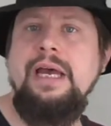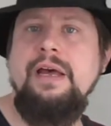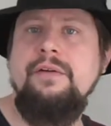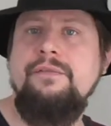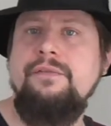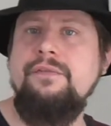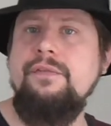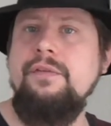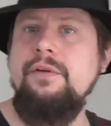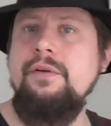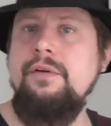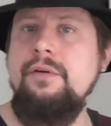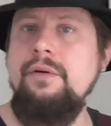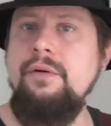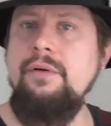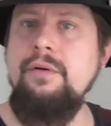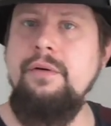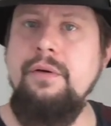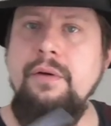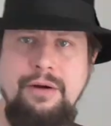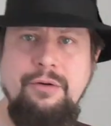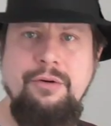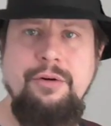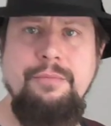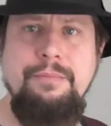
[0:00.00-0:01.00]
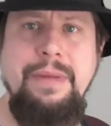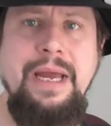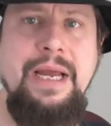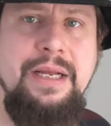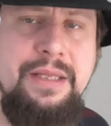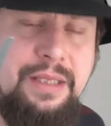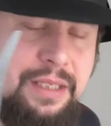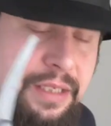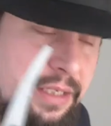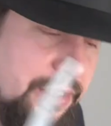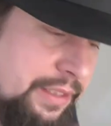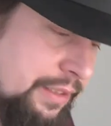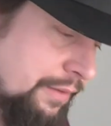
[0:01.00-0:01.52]
have Mary
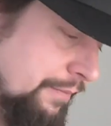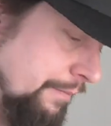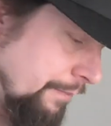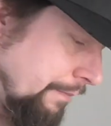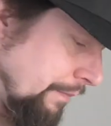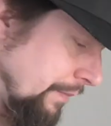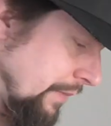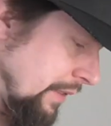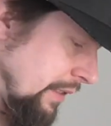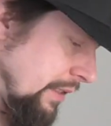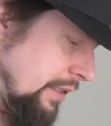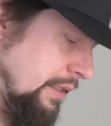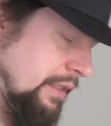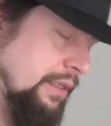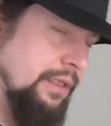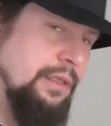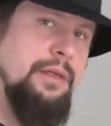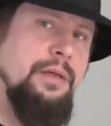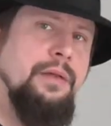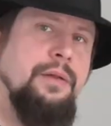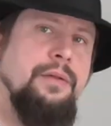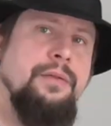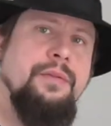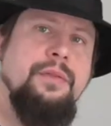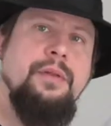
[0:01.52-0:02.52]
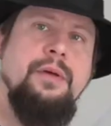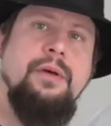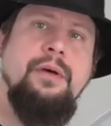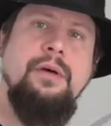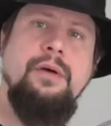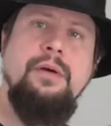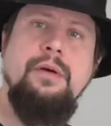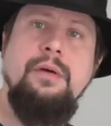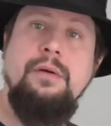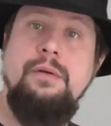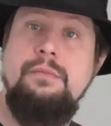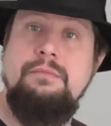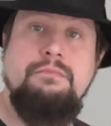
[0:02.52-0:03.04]
Magdalene,
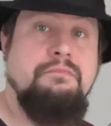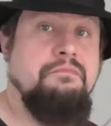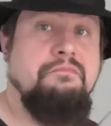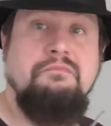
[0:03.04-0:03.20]
the